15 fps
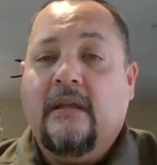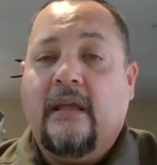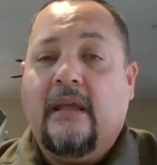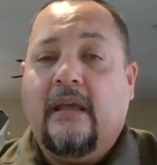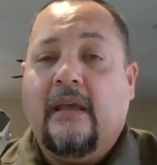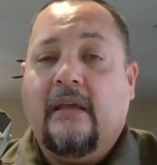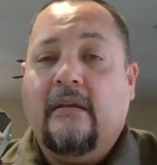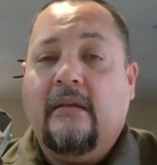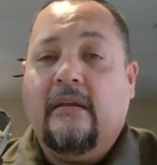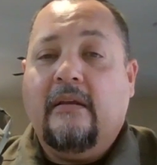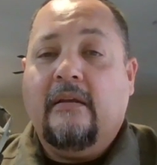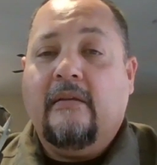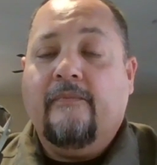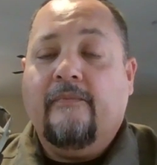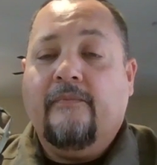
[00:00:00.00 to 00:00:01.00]
and
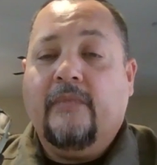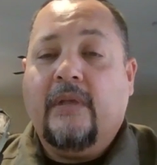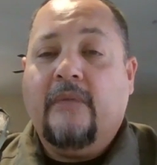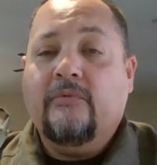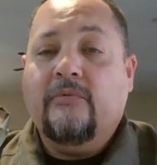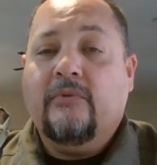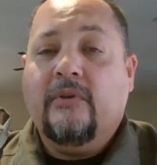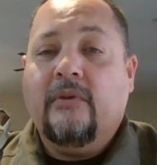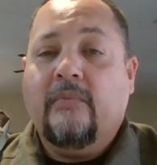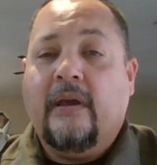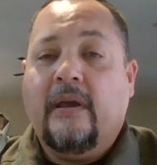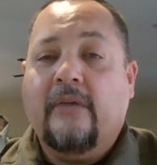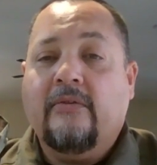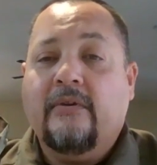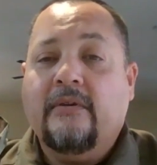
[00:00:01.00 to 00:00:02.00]
comes with good
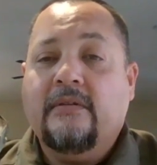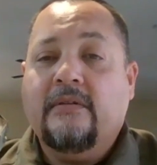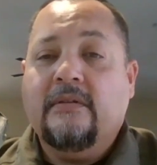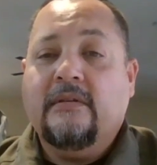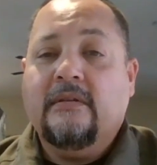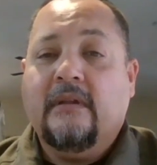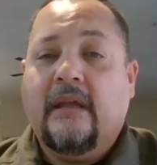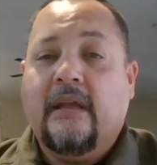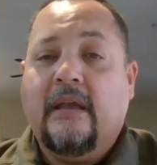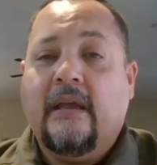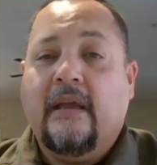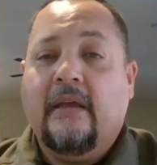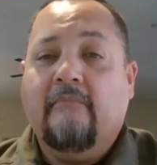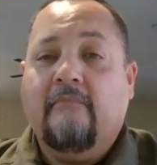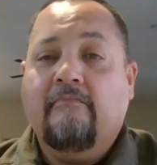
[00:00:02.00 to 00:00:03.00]
batteries.
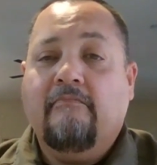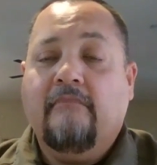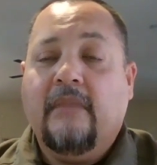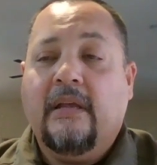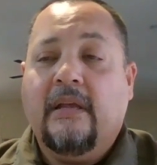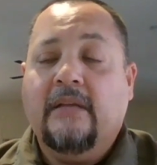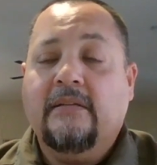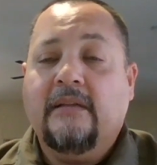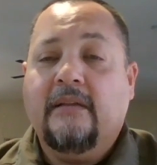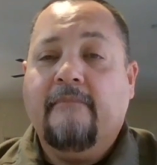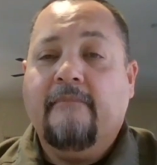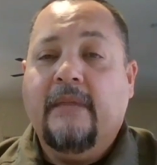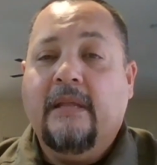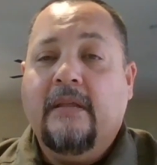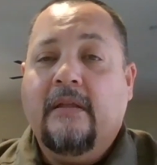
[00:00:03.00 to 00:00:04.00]
And like I said,
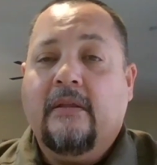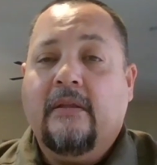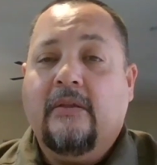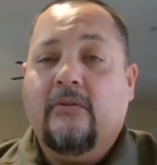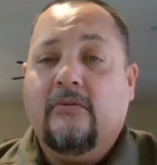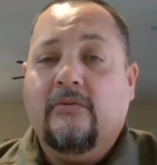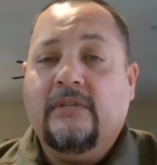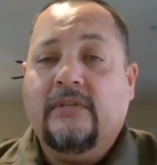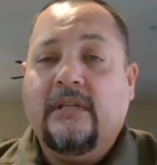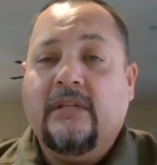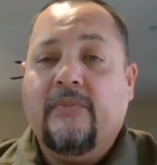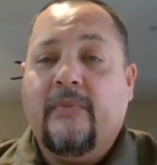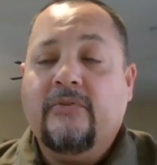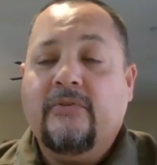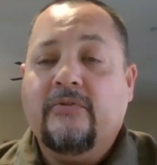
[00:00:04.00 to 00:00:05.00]
you'll see the
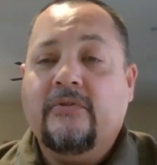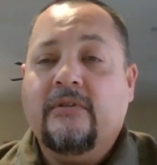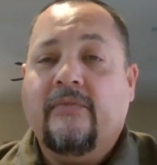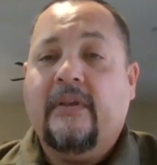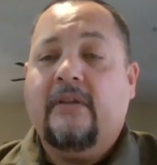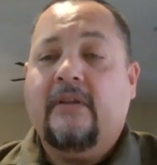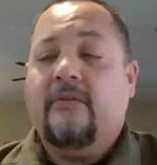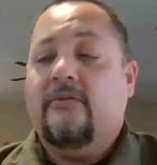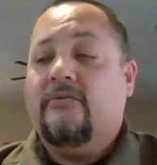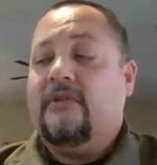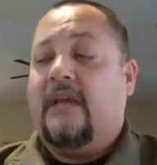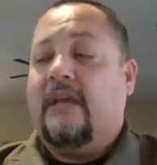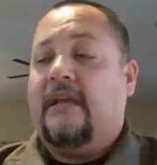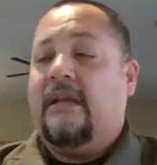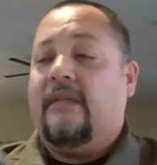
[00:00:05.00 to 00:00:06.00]
pictures in the videos,
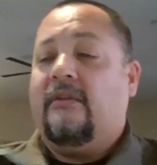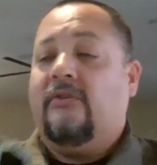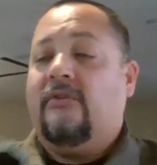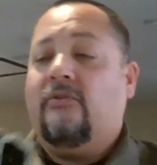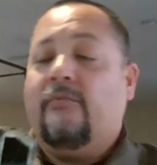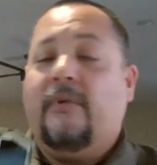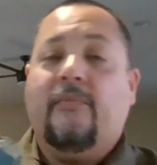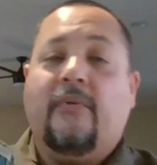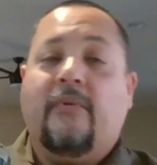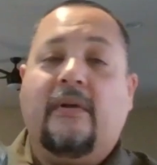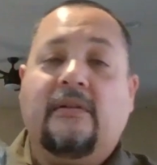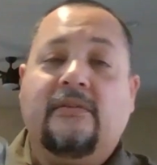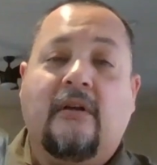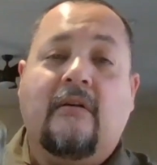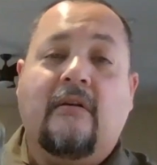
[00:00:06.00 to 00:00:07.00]
and I think you'll be
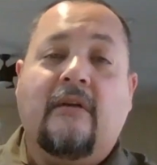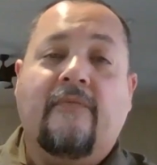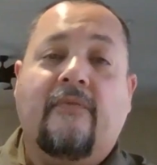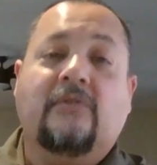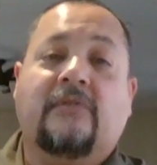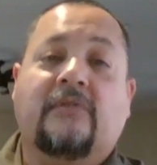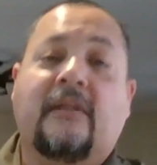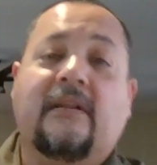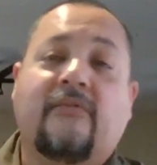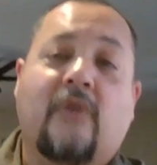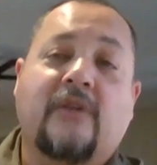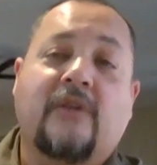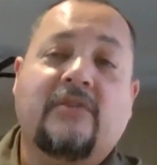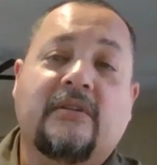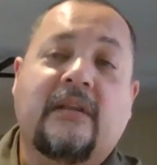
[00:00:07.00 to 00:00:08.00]
impressed. All right, folks, thanks for
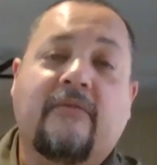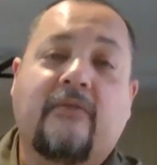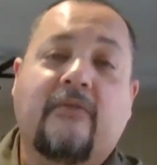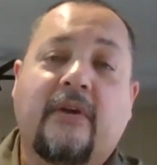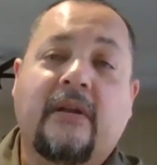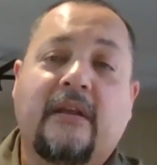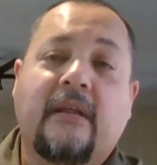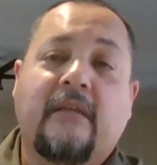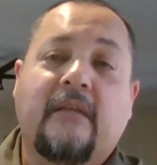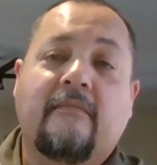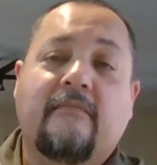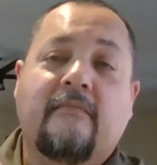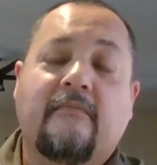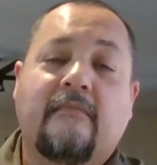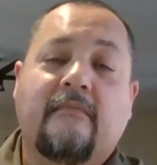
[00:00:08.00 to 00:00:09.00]
watching. Have a great day,
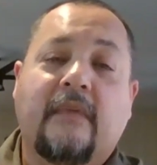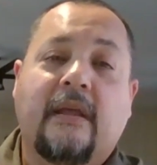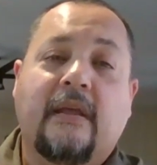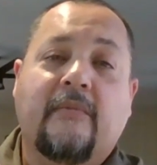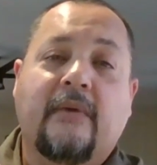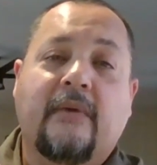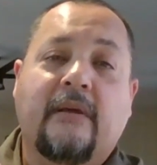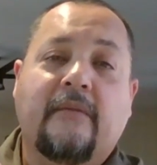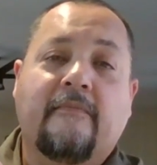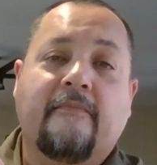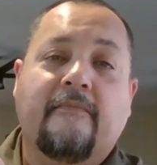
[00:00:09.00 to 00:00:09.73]
and goodbye.